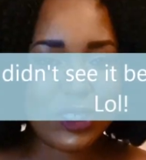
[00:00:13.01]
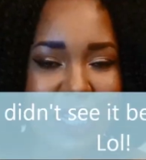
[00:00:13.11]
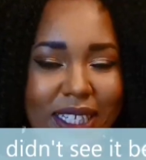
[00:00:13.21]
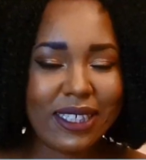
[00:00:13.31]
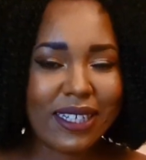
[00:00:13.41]

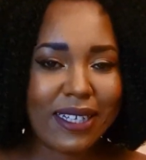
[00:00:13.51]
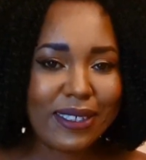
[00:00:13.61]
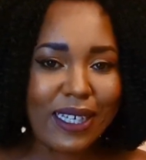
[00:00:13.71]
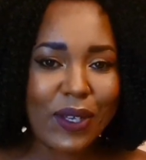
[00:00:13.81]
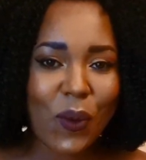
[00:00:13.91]

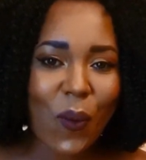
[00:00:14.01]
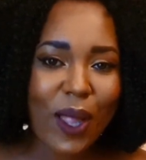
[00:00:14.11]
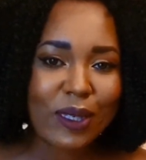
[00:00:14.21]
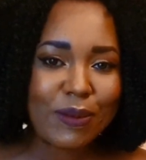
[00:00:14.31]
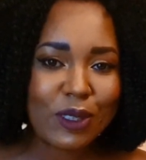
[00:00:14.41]
ChattiNatti and
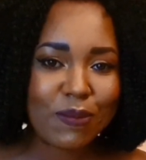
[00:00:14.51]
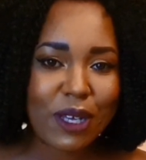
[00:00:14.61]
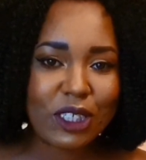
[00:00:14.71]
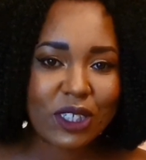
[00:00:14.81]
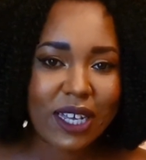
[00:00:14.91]
welcome to
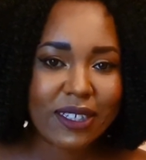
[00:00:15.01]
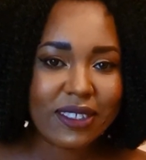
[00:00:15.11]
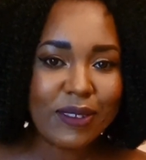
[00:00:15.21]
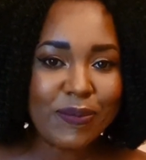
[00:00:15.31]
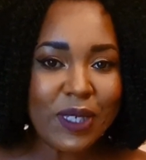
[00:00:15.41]
my channel.
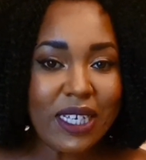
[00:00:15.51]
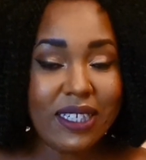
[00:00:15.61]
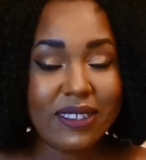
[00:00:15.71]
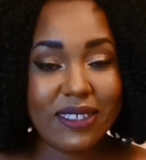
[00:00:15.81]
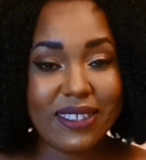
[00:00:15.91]

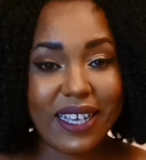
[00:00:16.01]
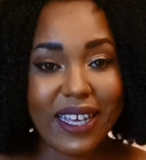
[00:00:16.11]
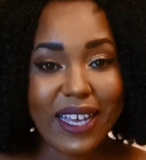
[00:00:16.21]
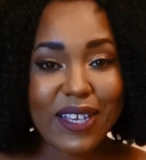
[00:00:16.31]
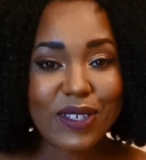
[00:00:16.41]

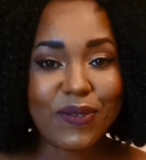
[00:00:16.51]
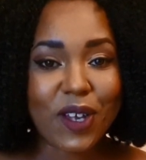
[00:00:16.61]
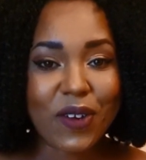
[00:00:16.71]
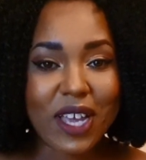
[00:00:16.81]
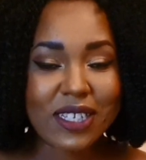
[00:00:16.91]
Today is a
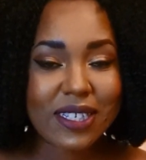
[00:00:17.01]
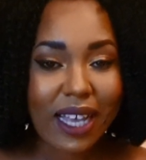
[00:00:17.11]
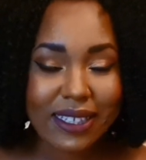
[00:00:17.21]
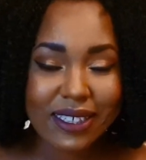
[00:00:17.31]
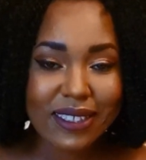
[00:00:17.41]
very
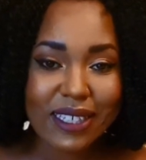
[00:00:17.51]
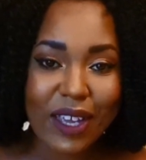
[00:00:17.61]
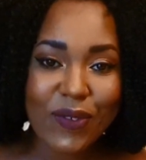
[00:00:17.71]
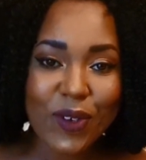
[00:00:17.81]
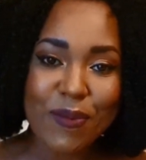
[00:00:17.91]
exciting
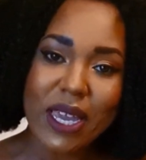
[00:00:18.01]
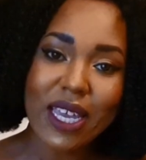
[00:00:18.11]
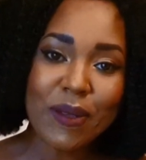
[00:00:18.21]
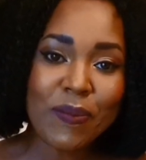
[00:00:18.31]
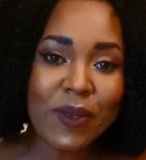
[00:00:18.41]
day for
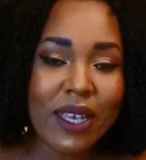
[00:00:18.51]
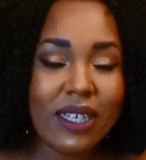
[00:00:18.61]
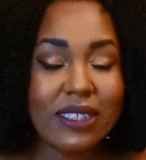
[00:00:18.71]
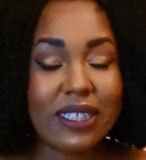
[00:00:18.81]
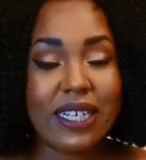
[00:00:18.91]
me.
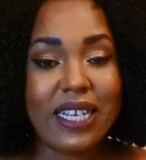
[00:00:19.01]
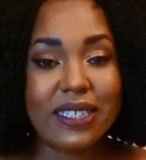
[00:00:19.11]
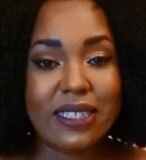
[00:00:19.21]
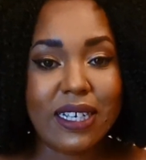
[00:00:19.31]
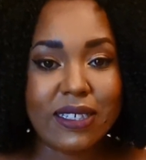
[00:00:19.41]
Today is
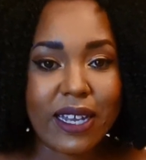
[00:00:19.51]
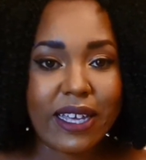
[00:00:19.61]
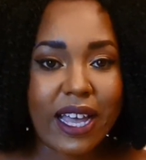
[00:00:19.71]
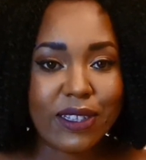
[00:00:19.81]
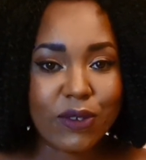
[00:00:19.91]
the day that I
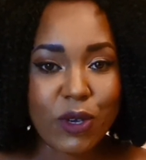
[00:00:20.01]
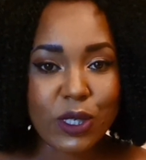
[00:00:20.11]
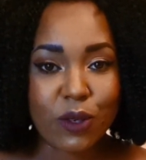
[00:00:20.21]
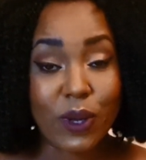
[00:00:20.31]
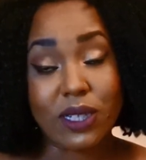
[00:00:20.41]
got
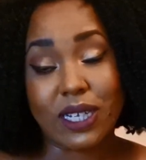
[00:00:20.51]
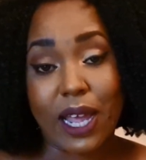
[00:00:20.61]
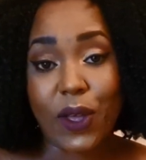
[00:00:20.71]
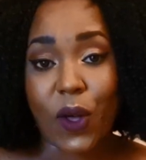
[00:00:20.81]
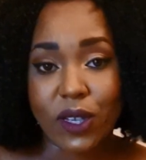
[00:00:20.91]

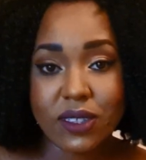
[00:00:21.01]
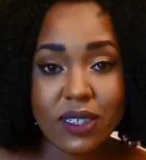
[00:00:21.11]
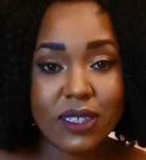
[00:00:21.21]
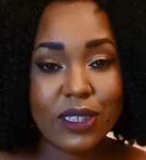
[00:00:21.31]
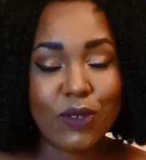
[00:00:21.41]

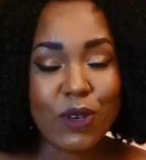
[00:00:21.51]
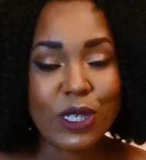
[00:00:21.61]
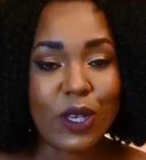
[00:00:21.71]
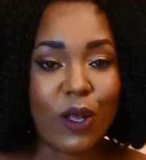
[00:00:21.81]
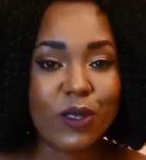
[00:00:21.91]
the
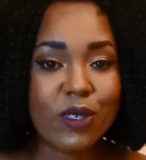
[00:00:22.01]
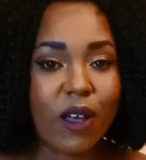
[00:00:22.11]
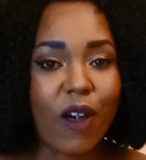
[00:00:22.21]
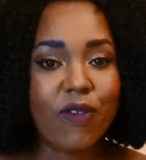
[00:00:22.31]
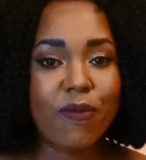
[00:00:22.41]
results
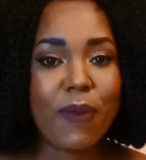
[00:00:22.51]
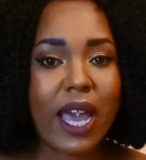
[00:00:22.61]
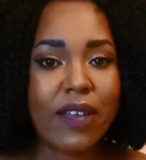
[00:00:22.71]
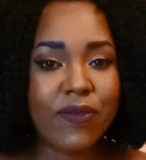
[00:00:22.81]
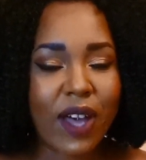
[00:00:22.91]
of
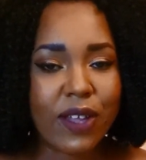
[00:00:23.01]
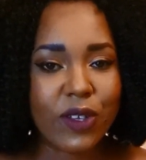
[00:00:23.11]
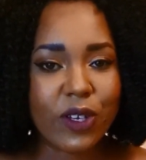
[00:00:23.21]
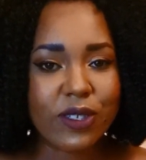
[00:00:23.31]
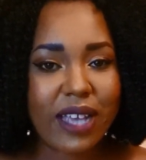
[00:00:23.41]
my
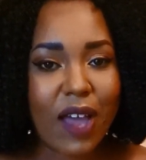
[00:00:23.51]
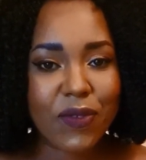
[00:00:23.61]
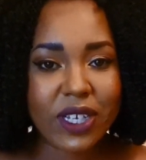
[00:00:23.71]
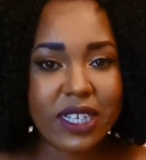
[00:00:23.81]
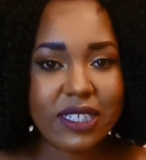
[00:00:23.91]
father's
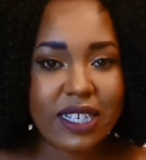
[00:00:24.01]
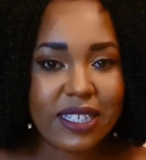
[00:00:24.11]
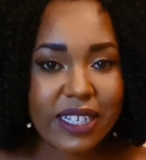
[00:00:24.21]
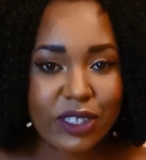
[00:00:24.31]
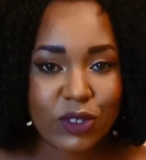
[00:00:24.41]
African
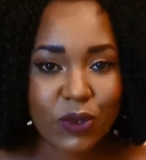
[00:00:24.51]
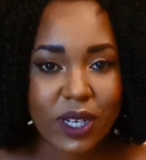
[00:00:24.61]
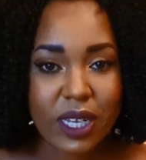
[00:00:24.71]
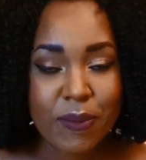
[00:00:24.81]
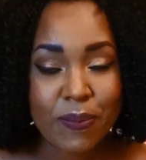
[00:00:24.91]

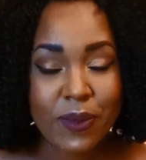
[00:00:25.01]
ancestry